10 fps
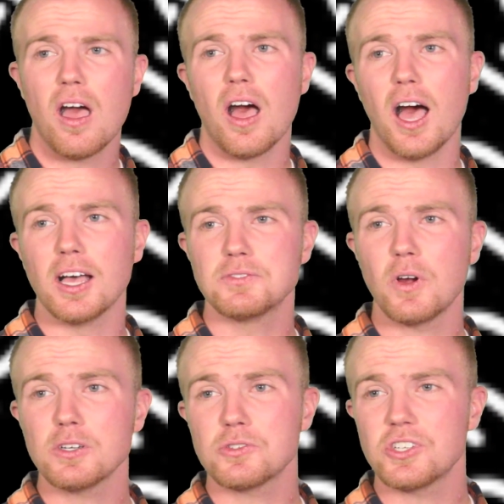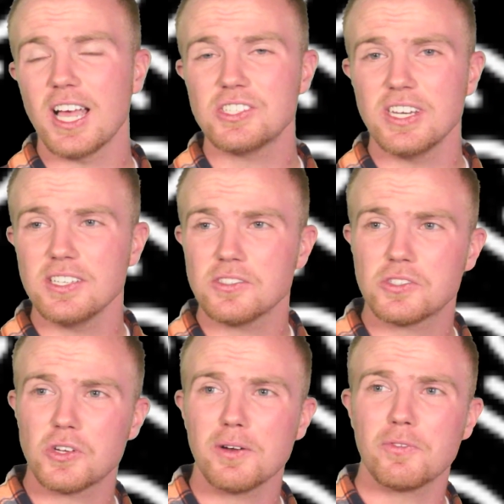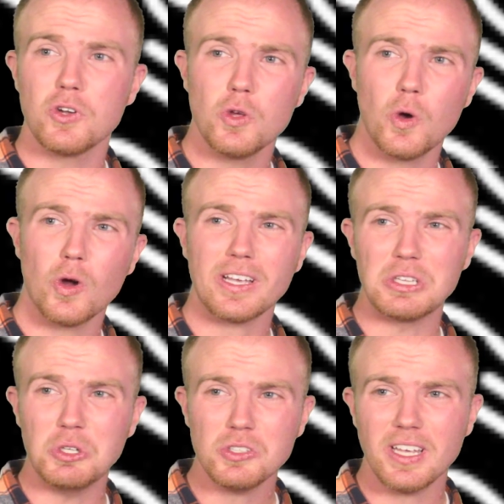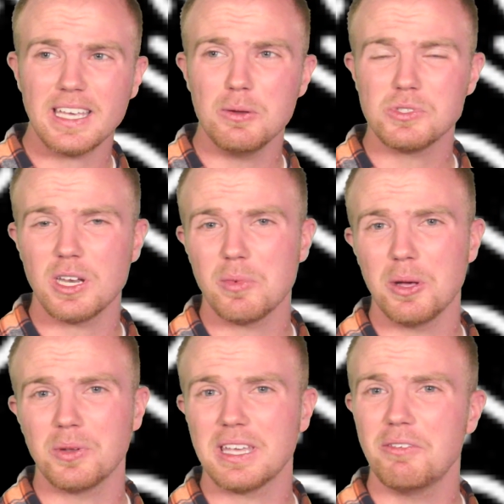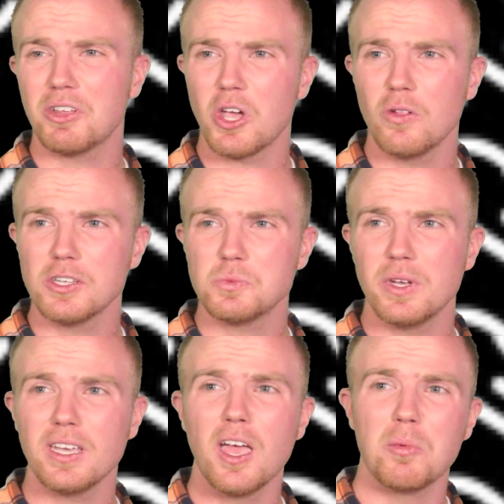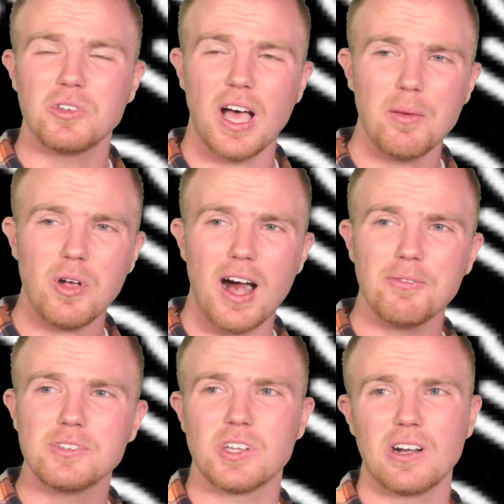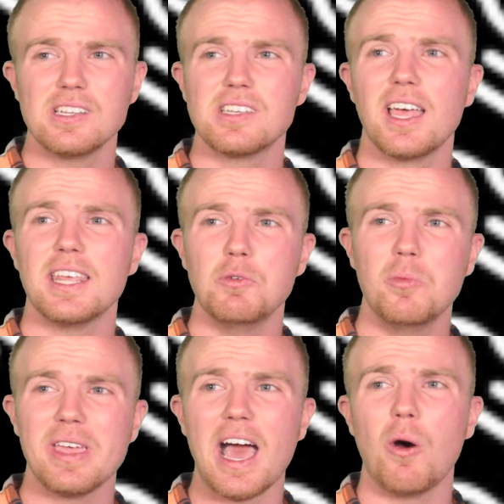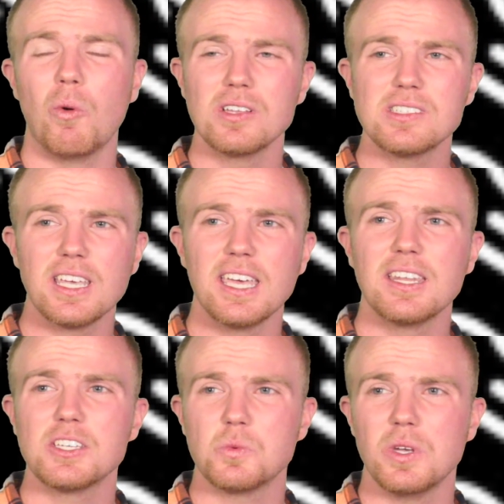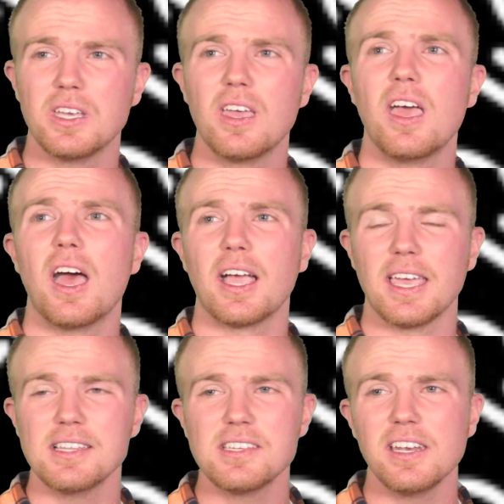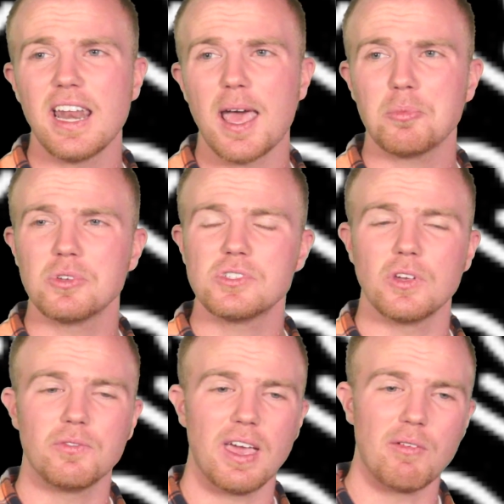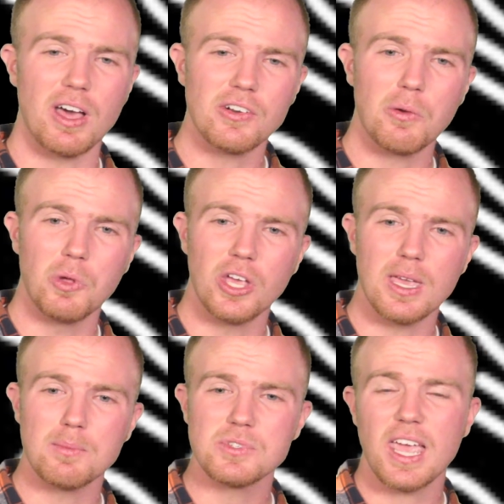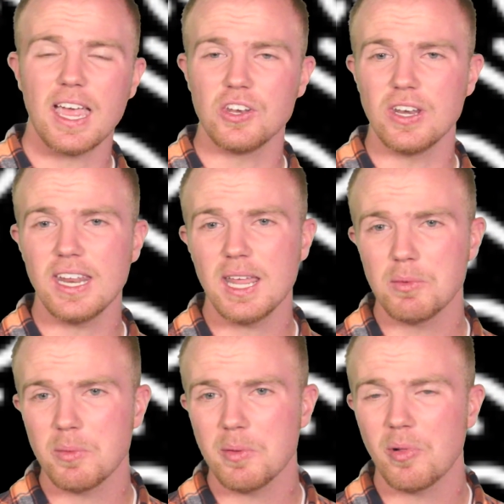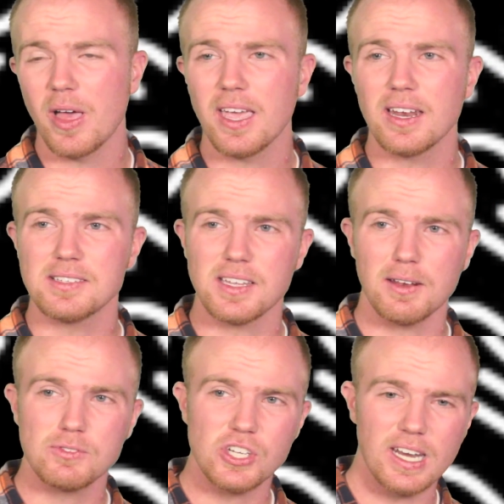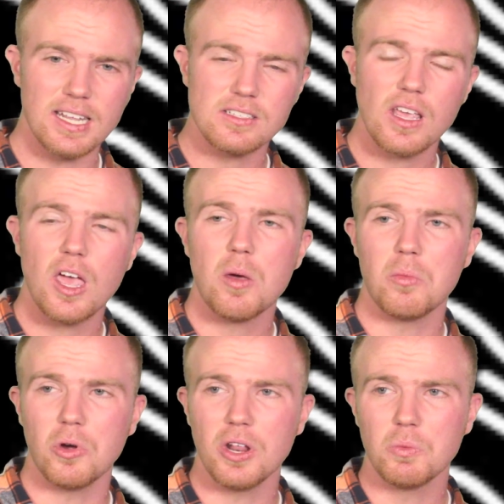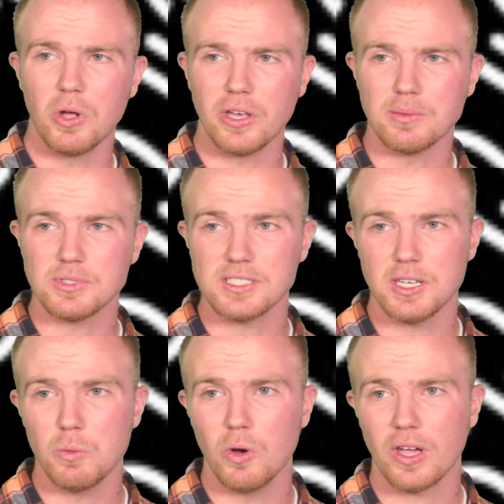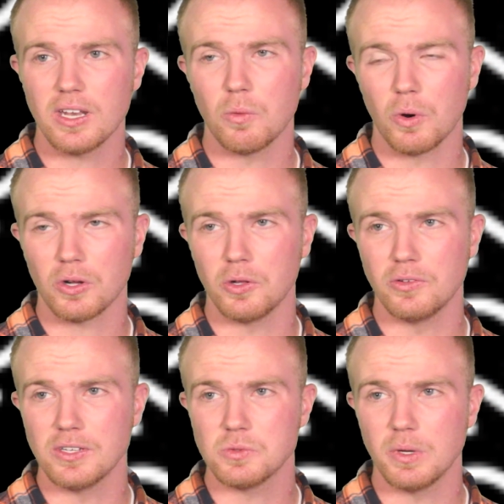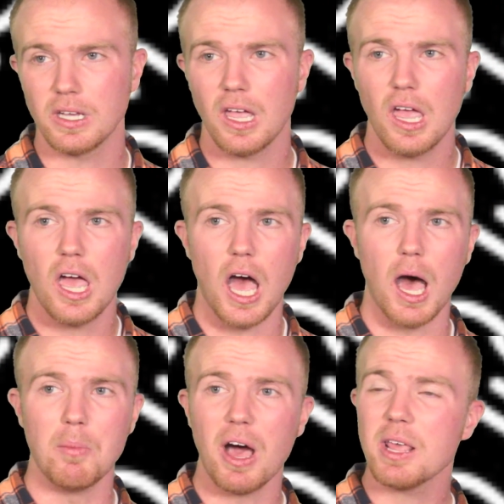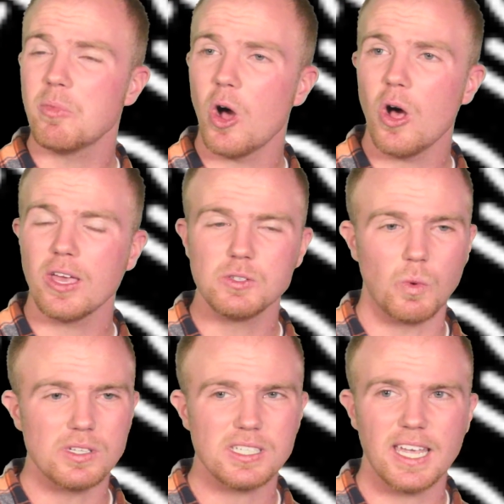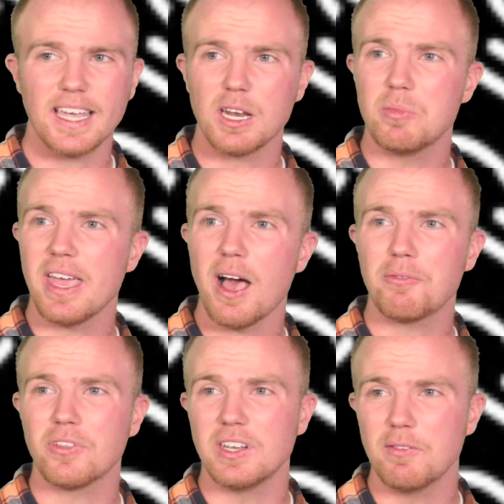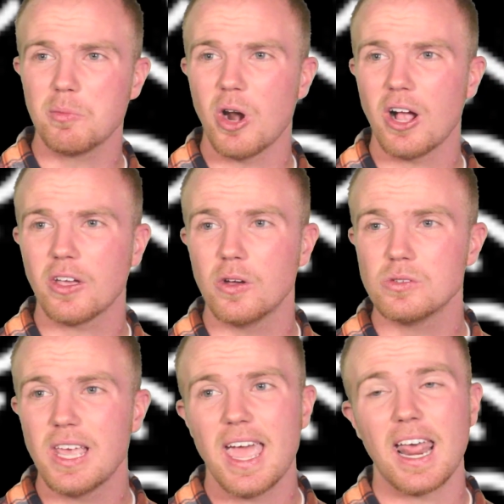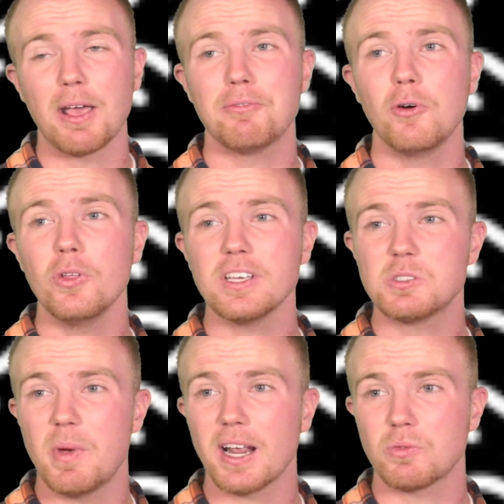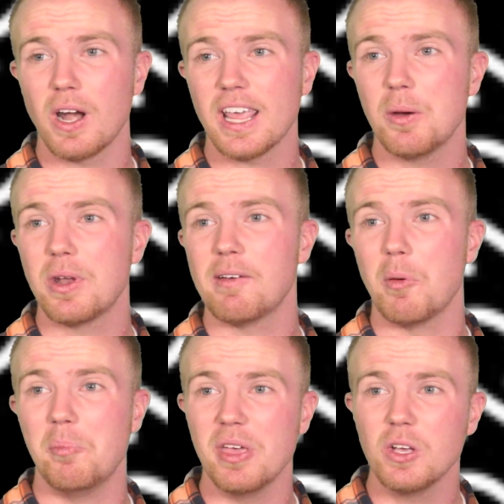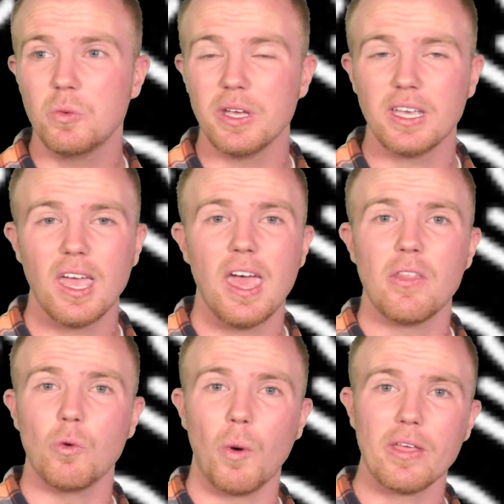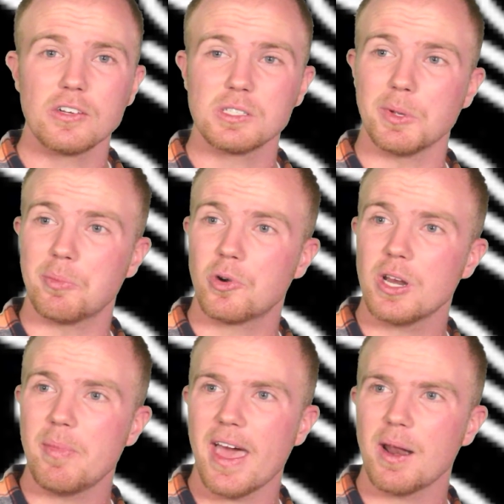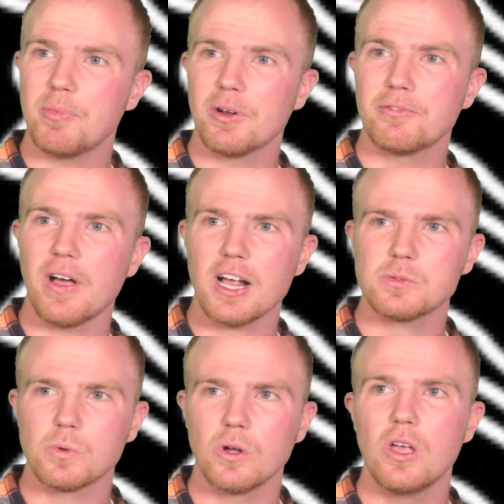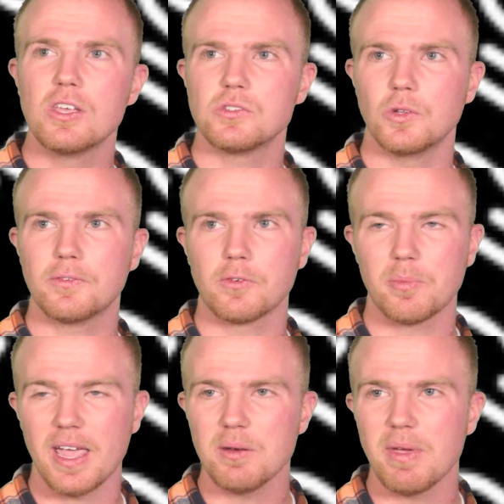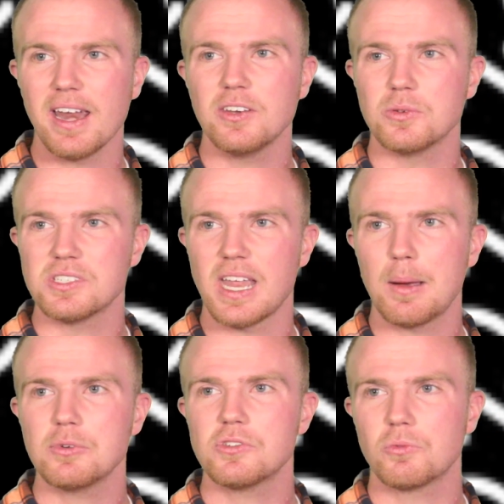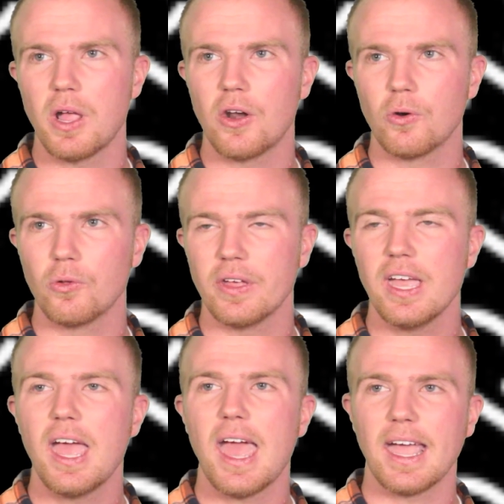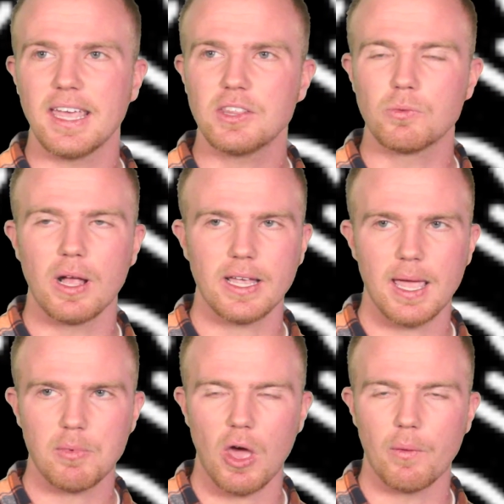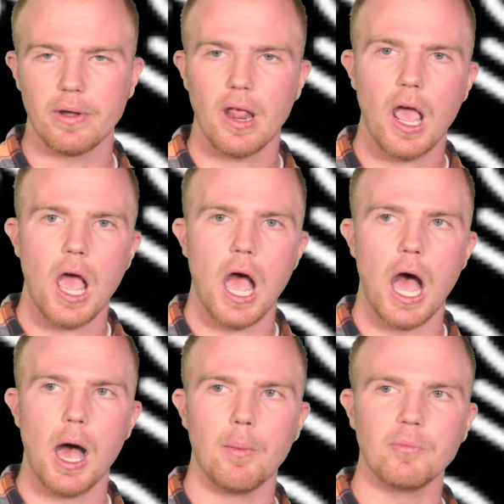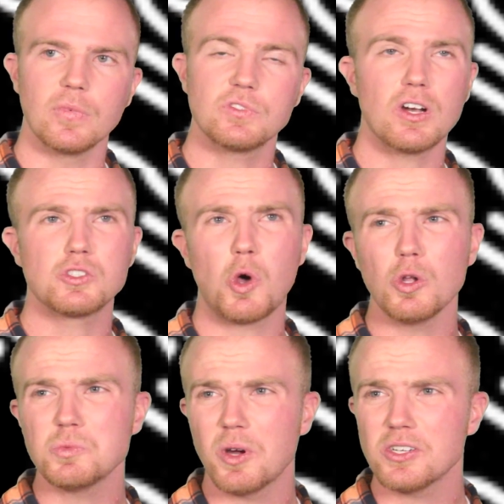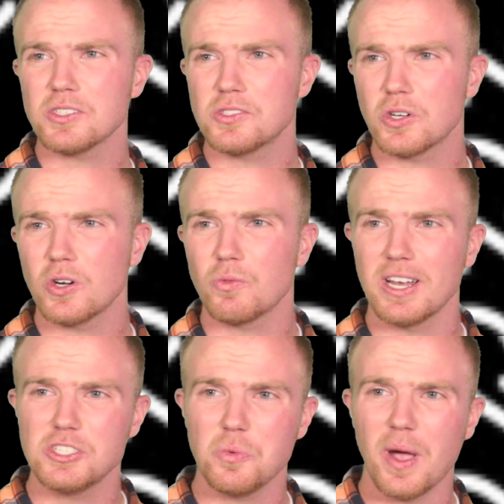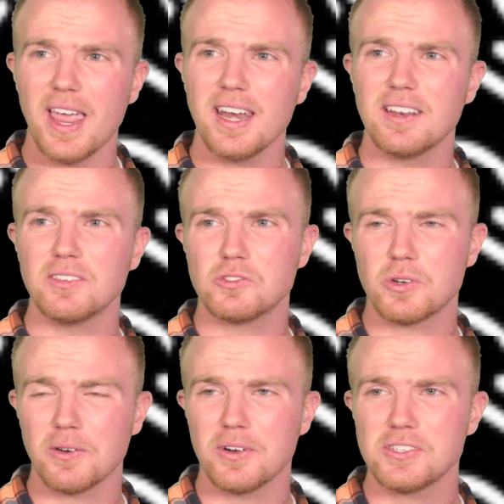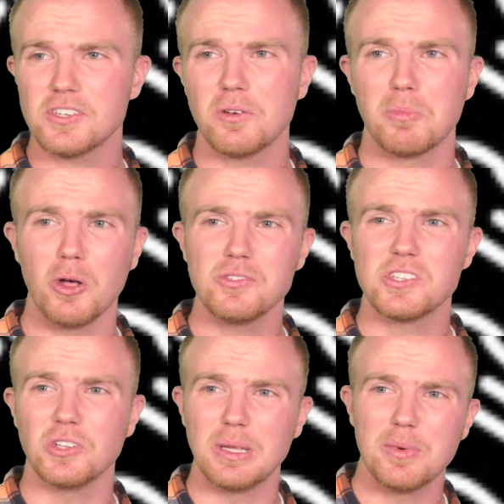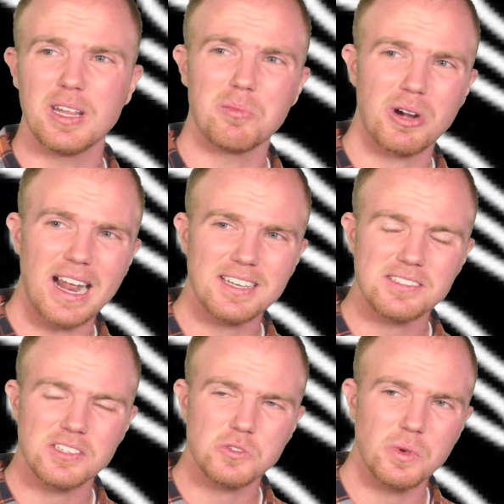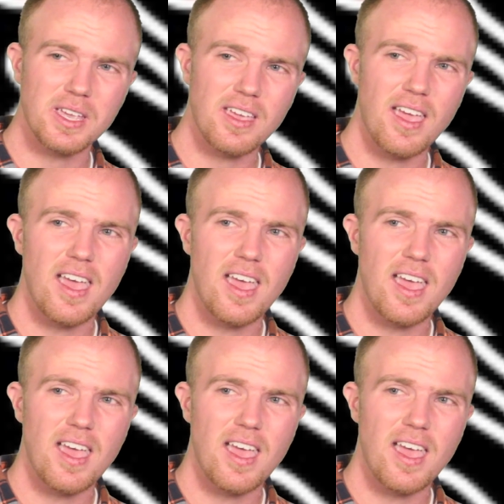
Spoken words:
As far as Rashad James is concerned for New York, it looked like he was going to be able to give it a go this week, but Tom Coughlin's already said he will be out once again this week against Indianapolis. So if you have Andre Williams and you need him to be playing instead of Jennings, put in Williams because he will get the workload this week. Monty Ball, he's once again going to be out for the Denver Broncos, and I fully expect Ronnie Hillman to have a big week. The weather's going to be pretty bad up there in Foxborough, so look for Peyton Manning to establish the run early and get the run game going. As far as Colts players are concerned, Reggie Wayne and Trent Richardson both still limited in practice this week.